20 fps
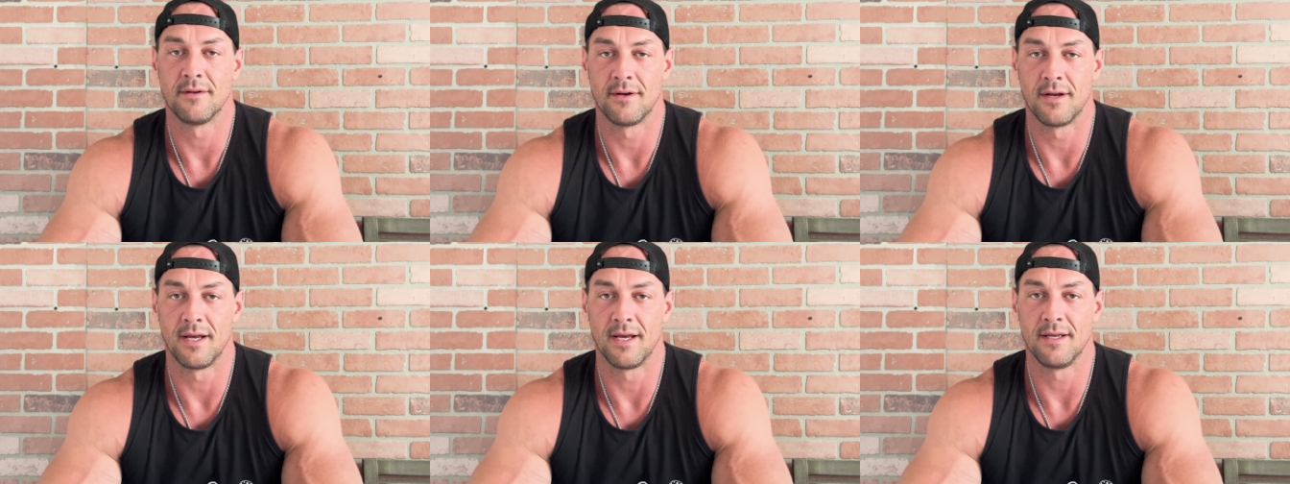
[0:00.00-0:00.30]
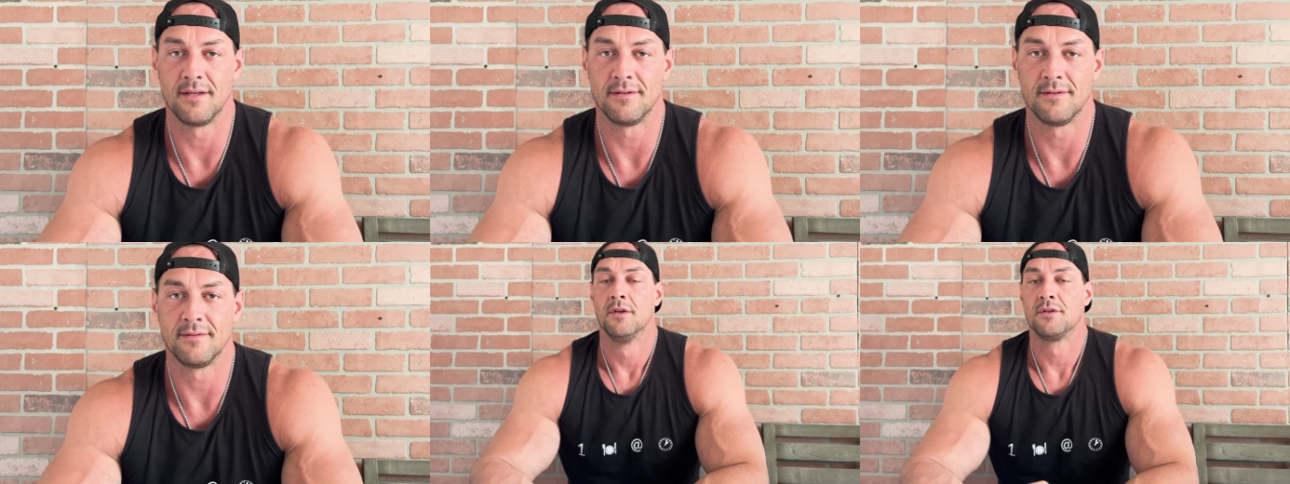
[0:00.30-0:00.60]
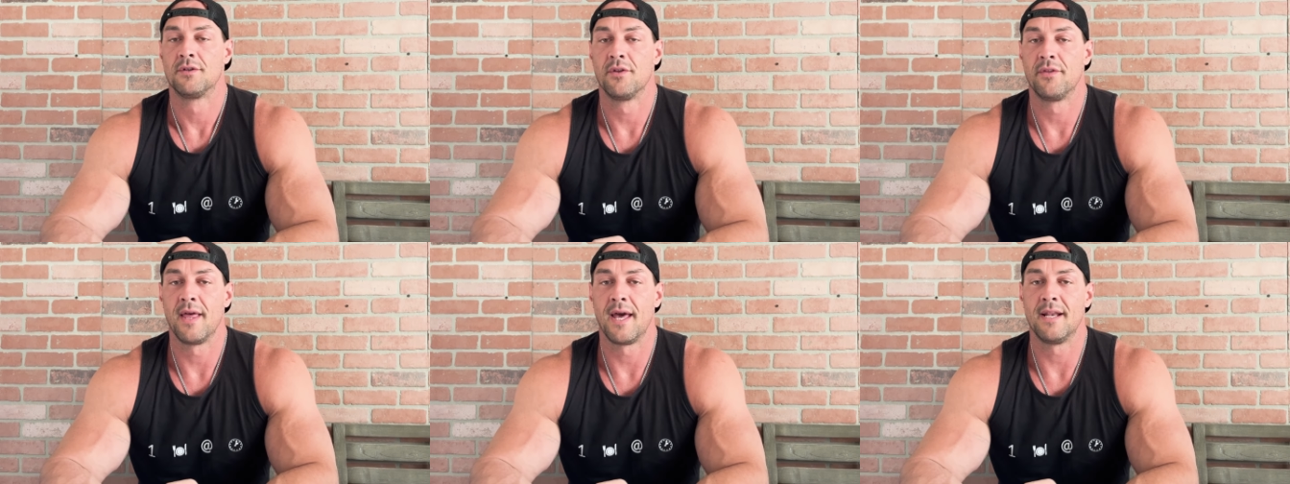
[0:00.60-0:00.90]
All right.
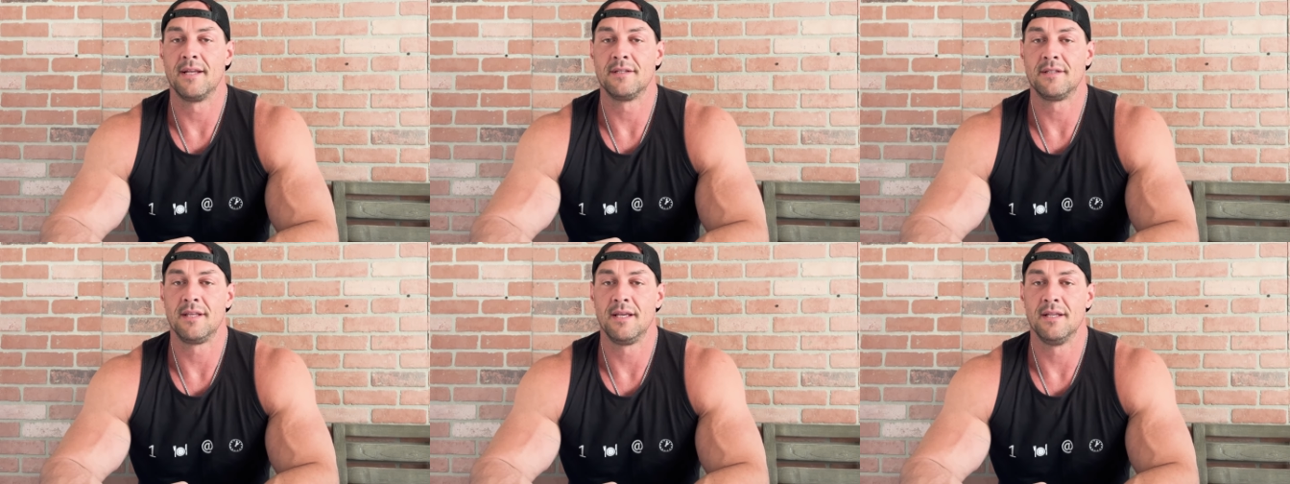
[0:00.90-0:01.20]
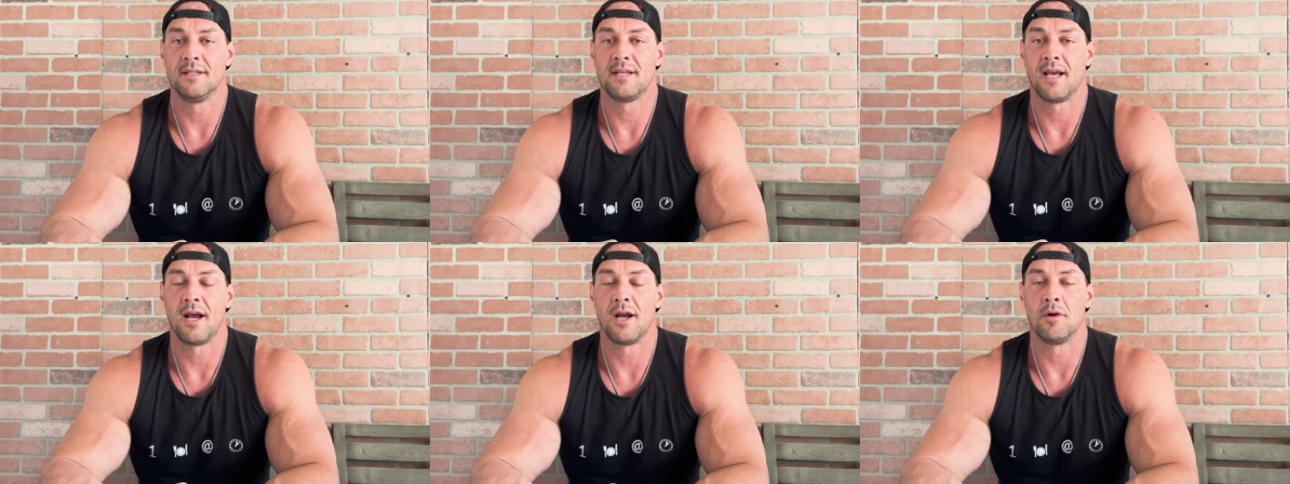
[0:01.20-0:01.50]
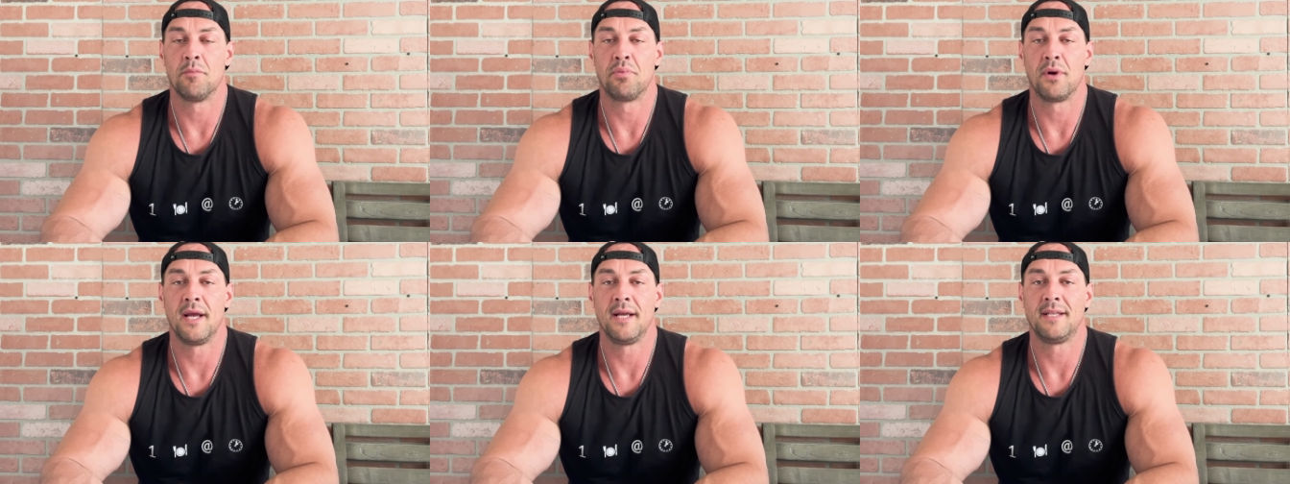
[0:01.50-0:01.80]
So that is the
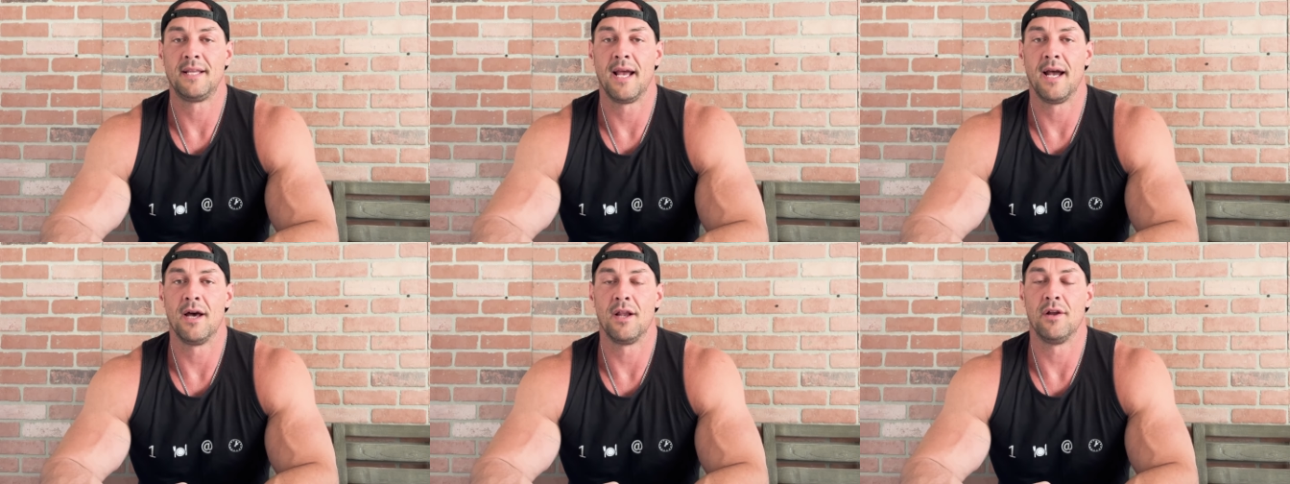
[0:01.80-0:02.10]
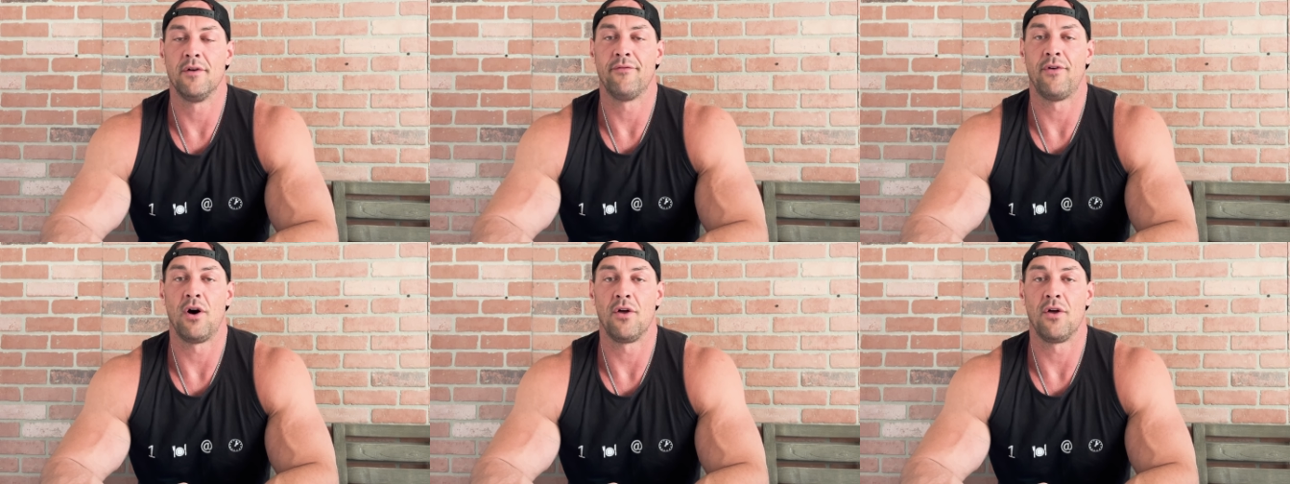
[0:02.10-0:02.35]
entire breakdown of